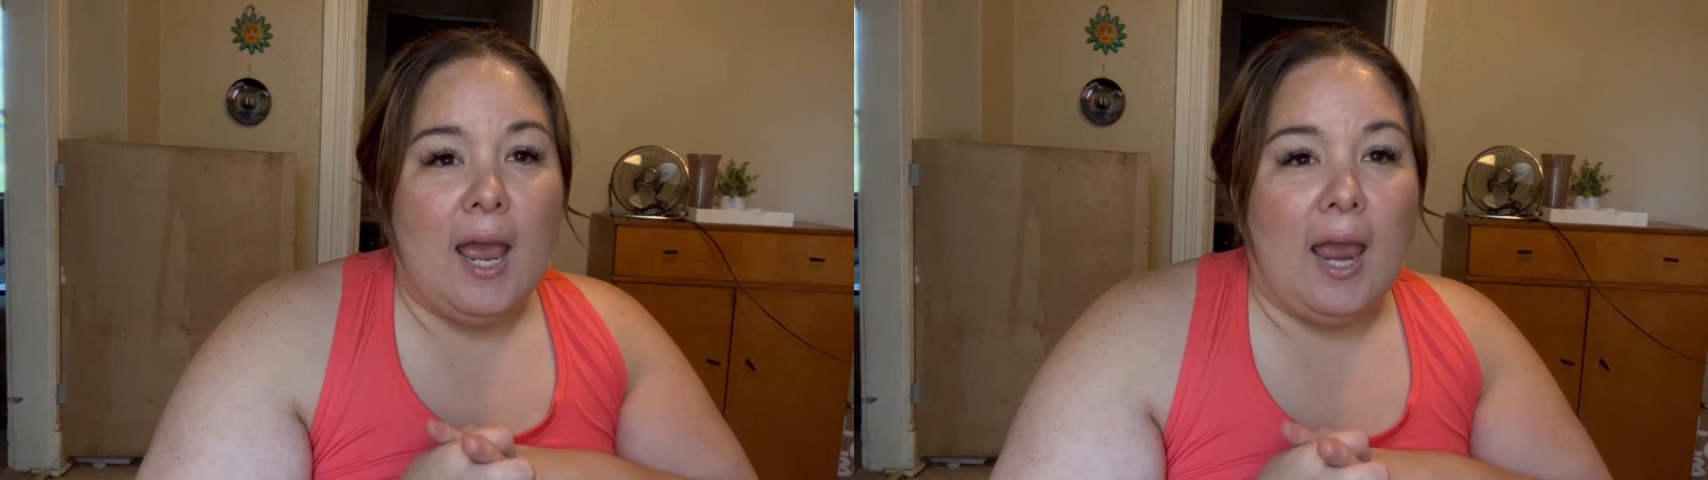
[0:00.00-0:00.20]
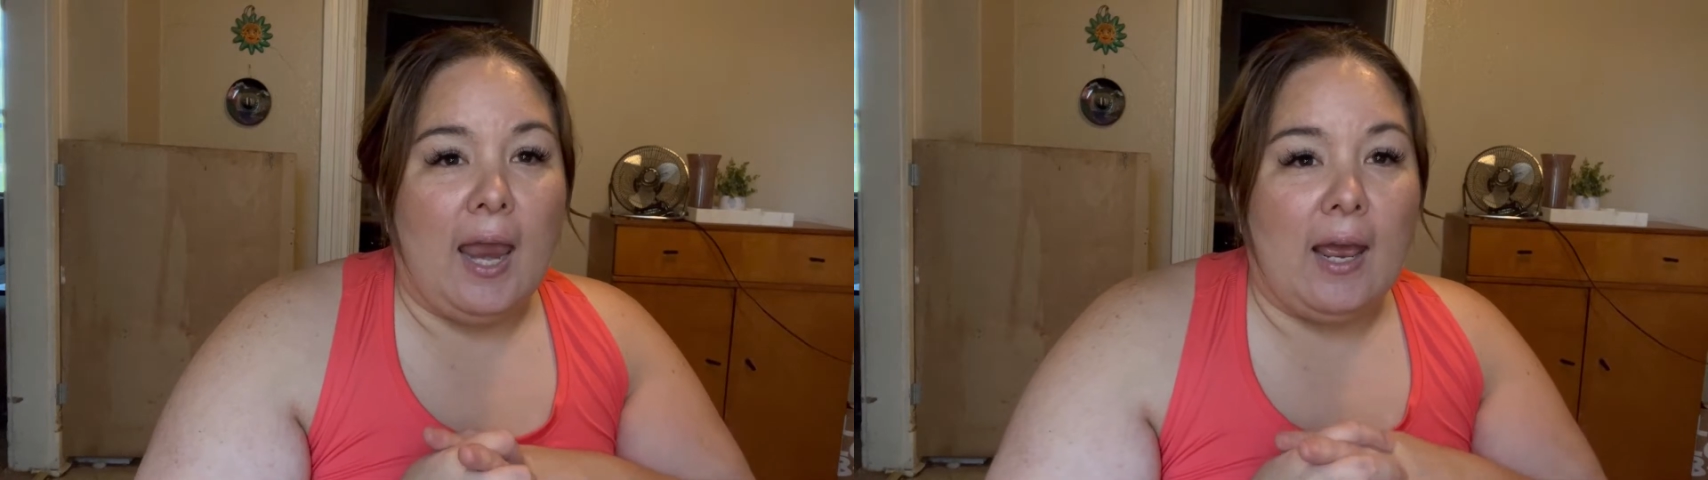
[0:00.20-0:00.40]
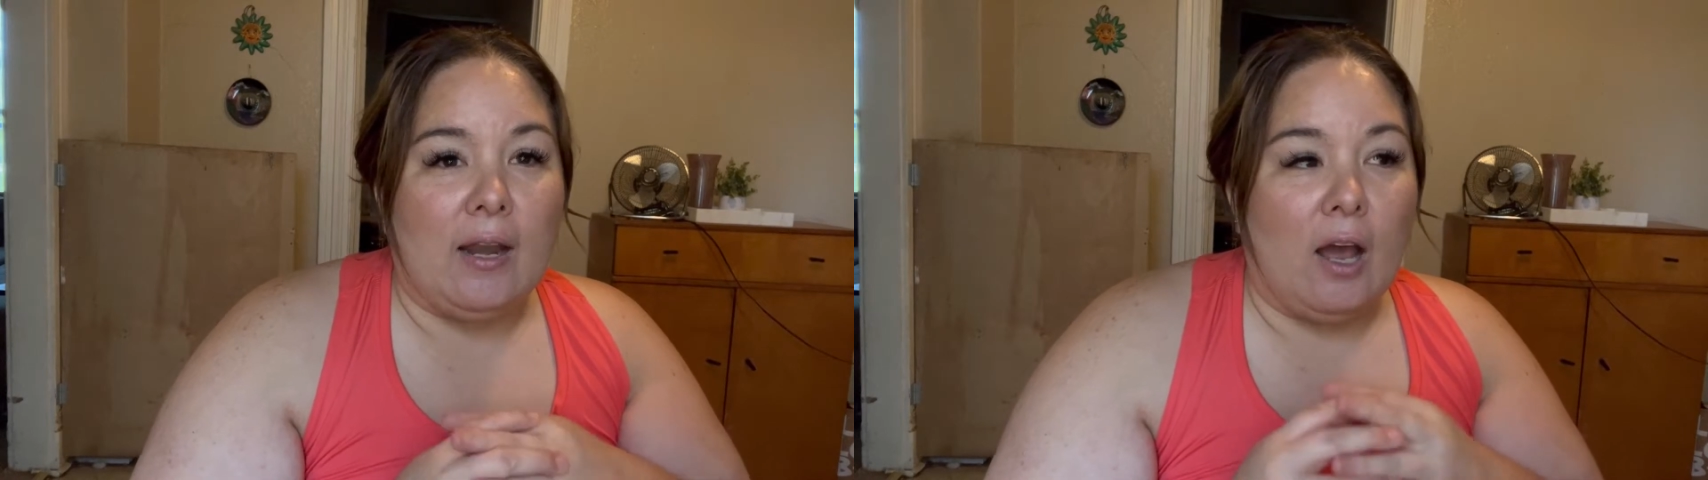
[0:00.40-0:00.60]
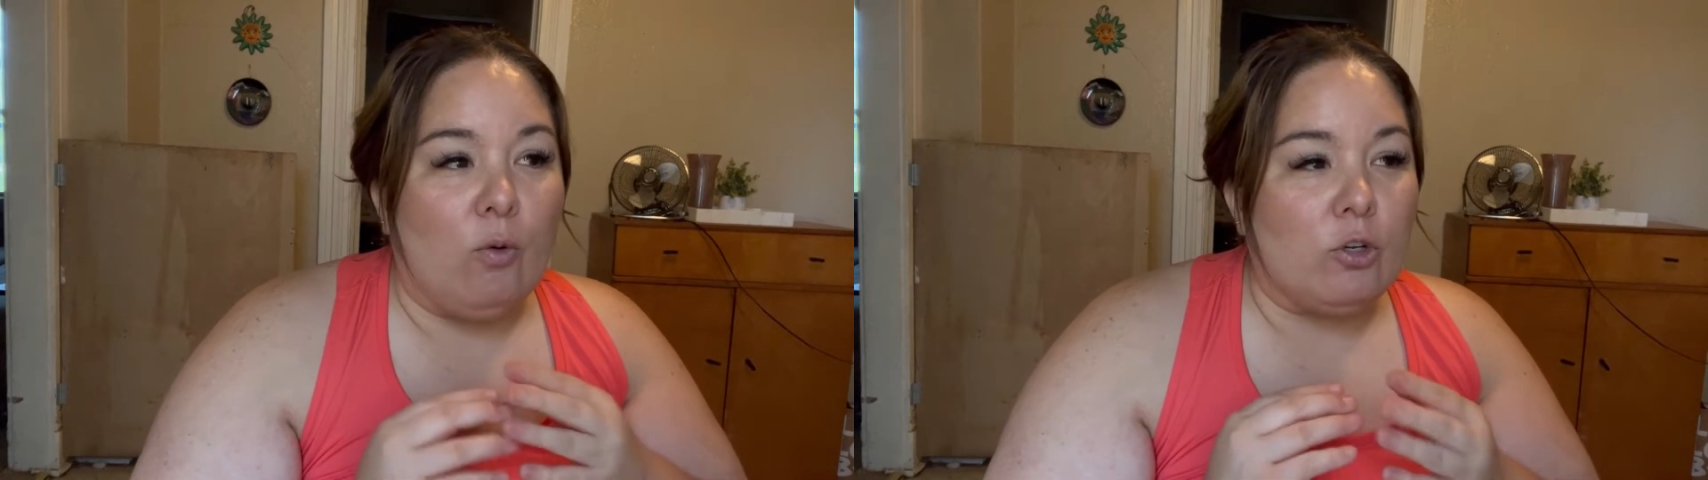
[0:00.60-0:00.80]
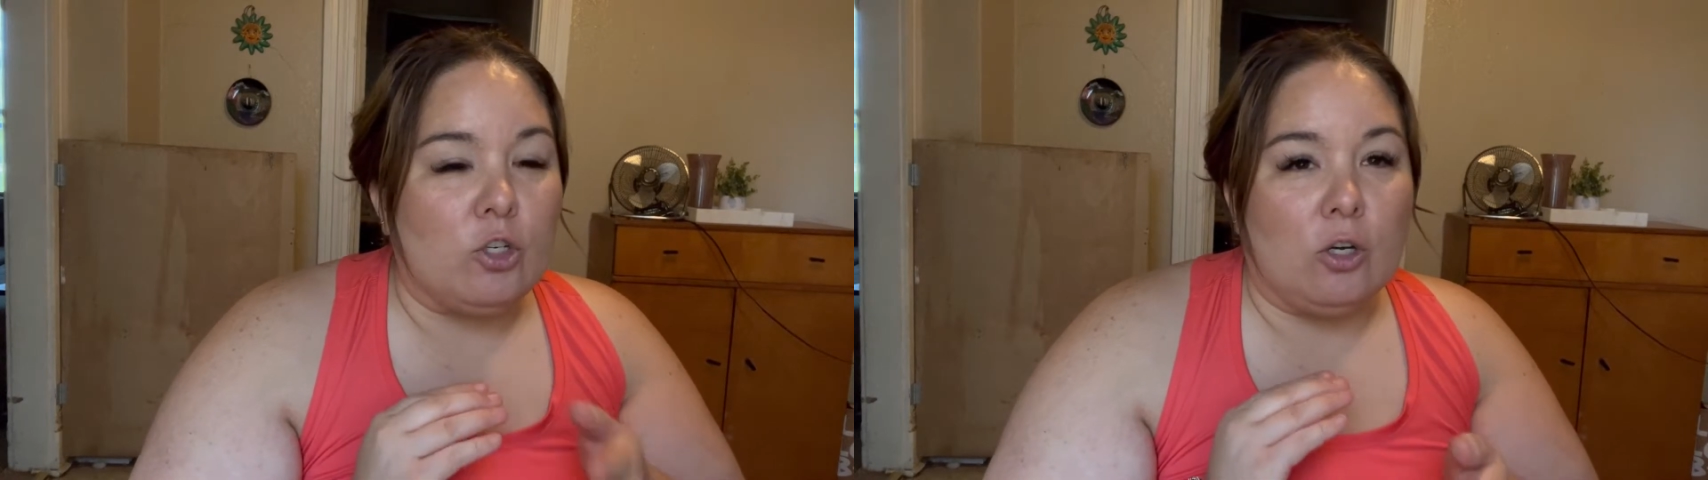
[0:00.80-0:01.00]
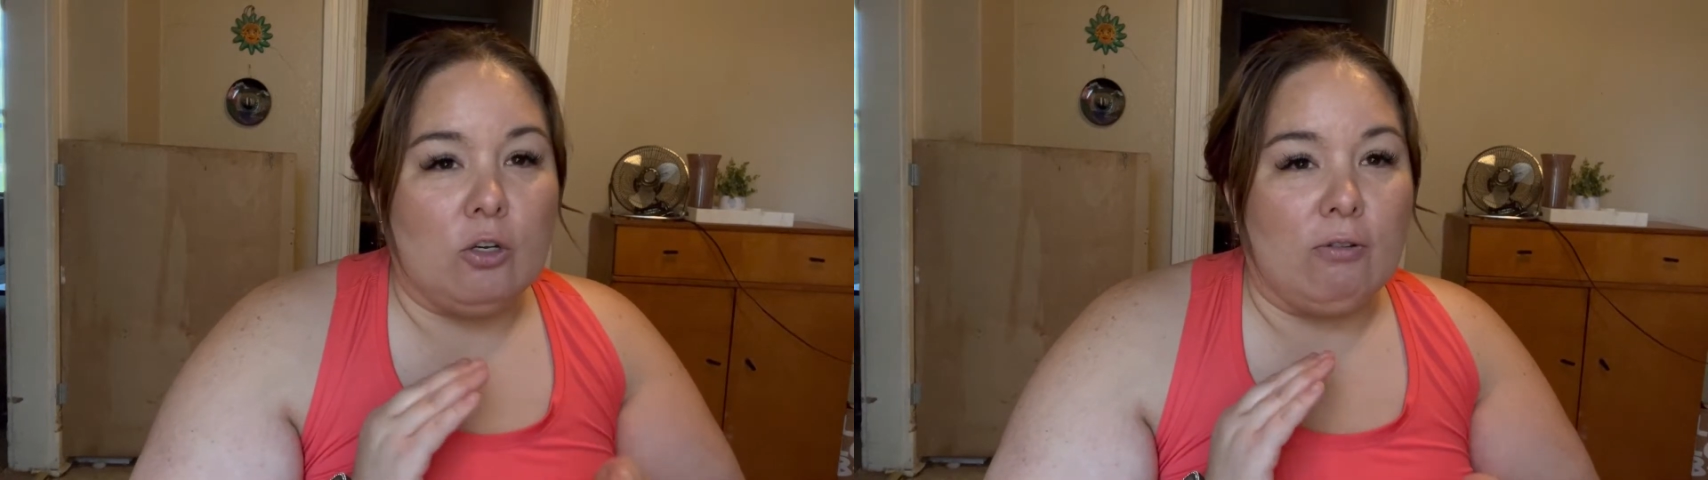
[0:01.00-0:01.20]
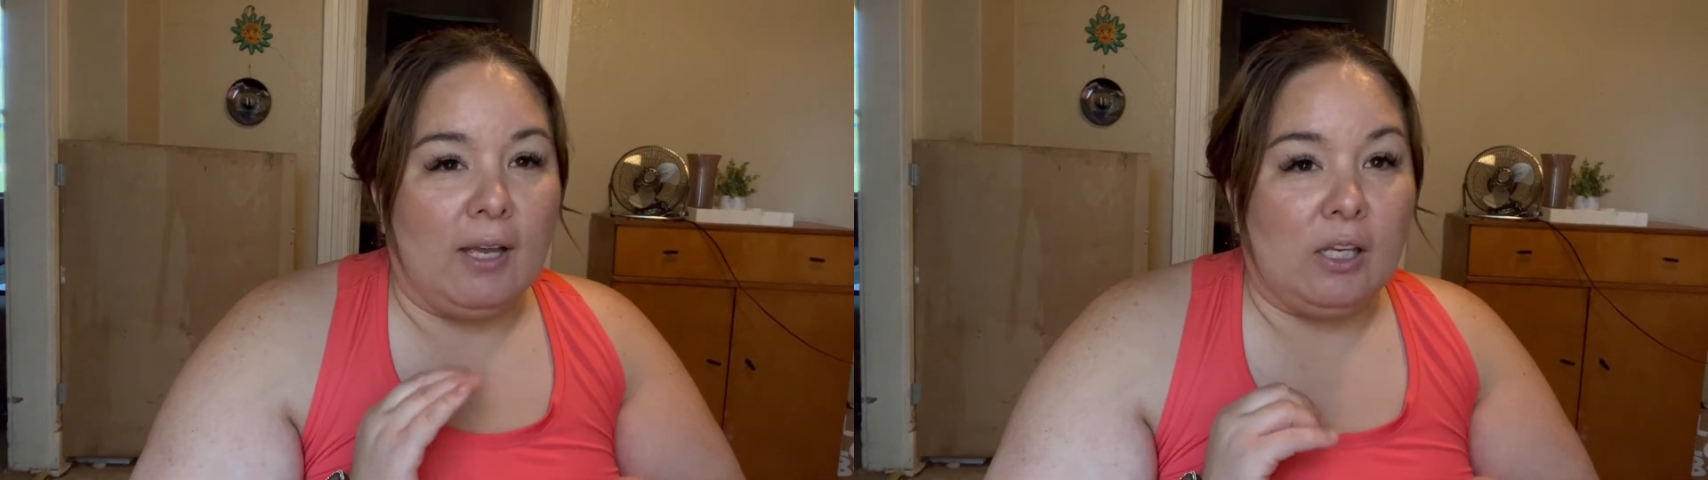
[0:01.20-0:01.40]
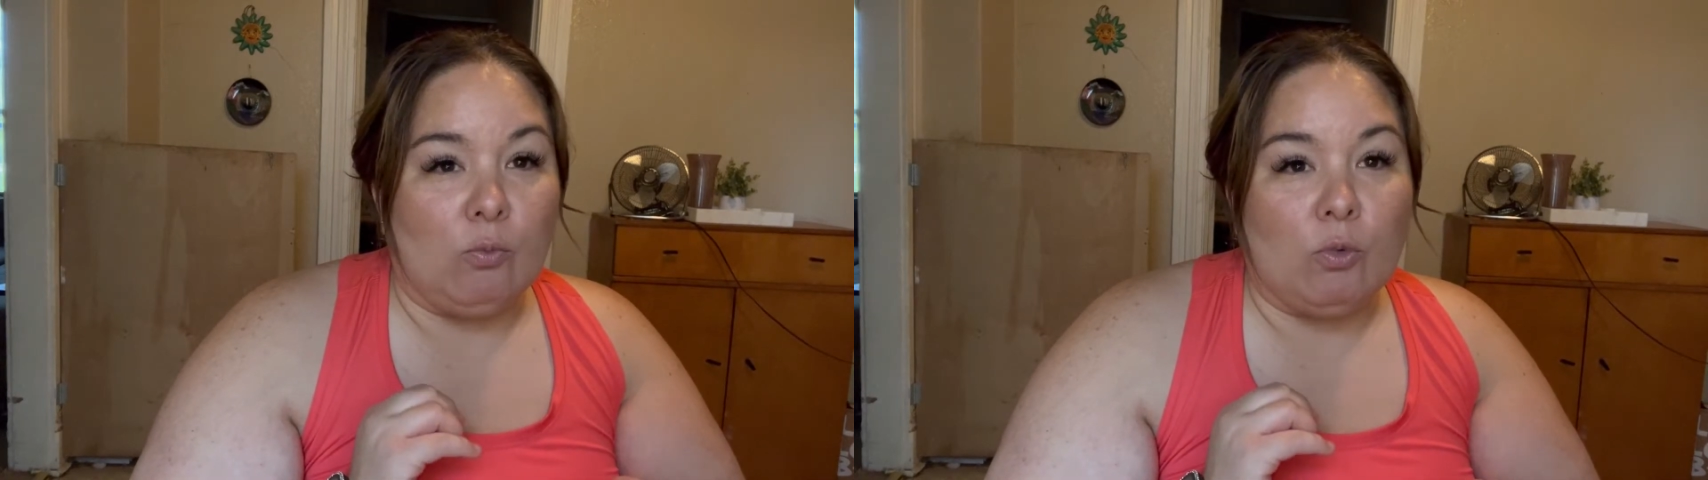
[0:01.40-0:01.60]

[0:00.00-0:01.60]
and I will show you like in